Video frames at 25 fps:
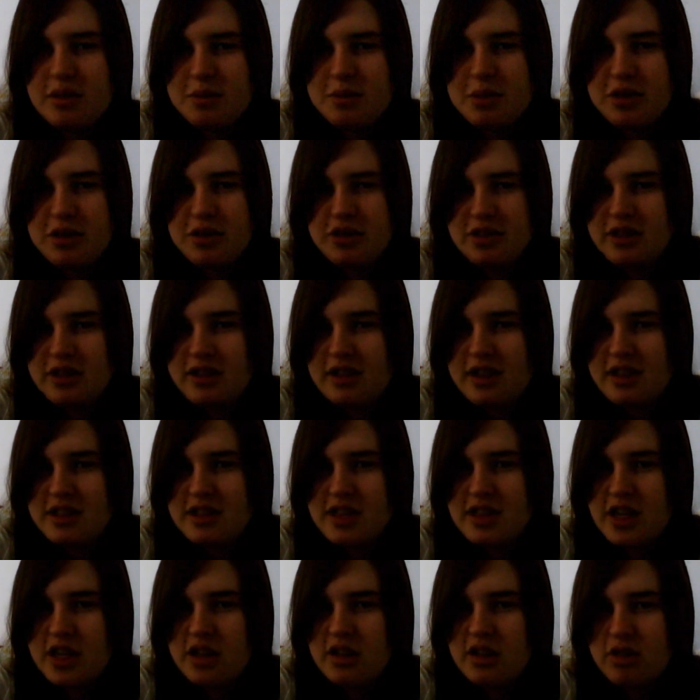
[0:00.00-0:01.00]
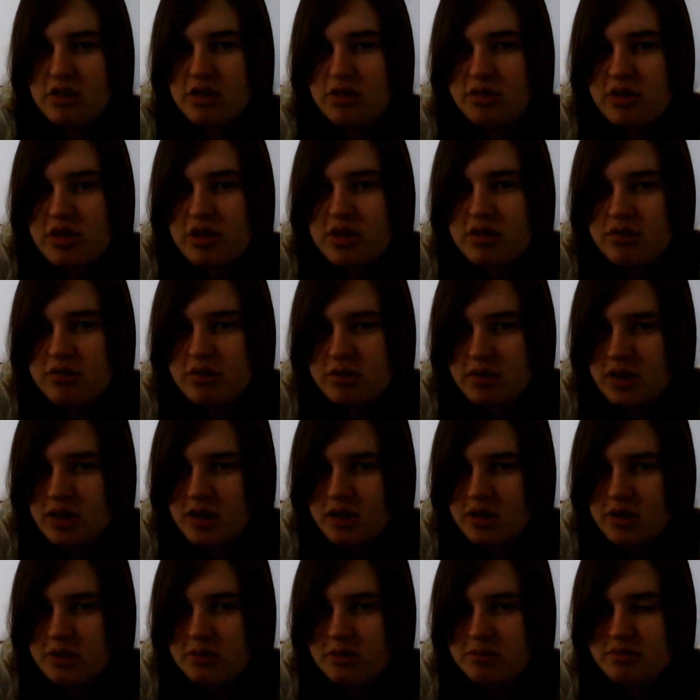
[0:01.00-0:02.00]
apparently they take in
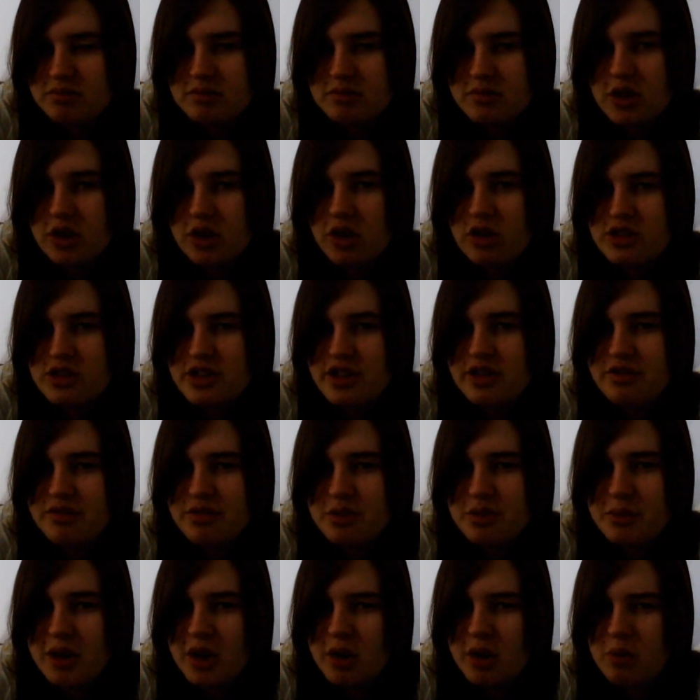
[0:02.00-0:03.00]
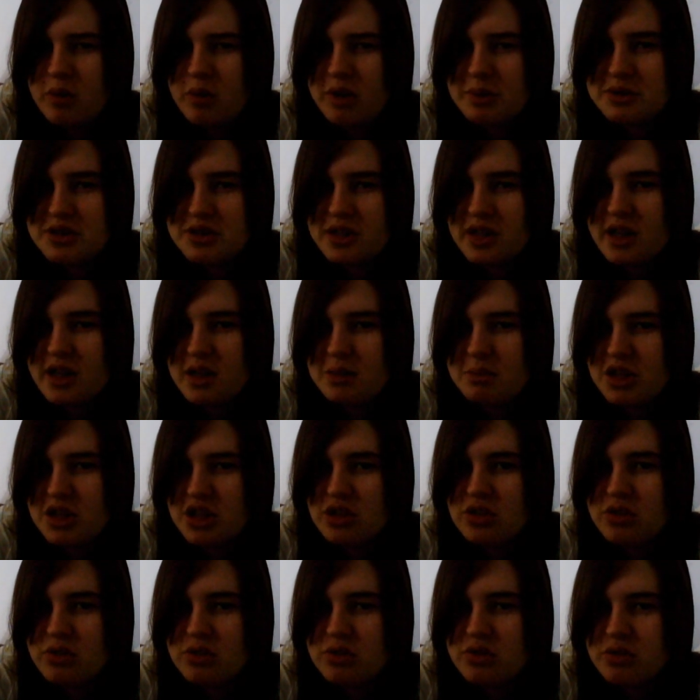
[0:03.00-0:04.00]
content from that website and
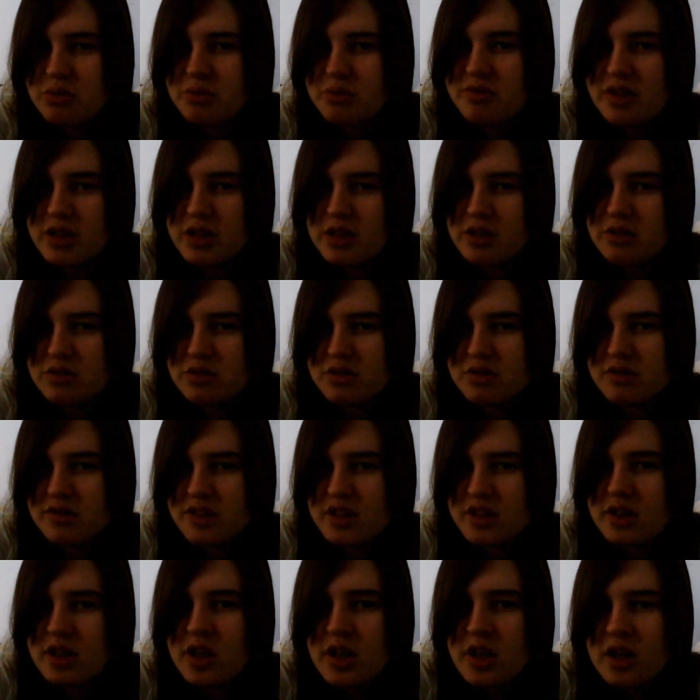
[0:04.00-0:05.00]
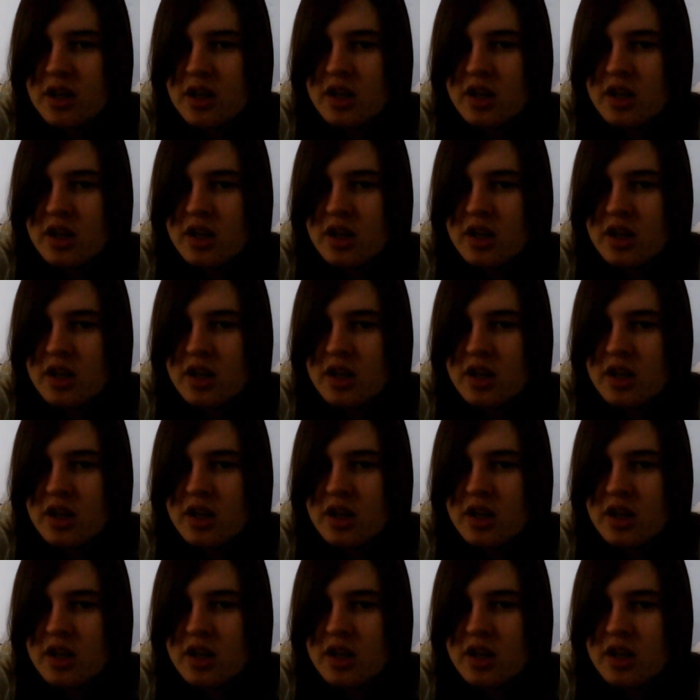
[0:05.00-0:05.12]
make YouTube videos of it.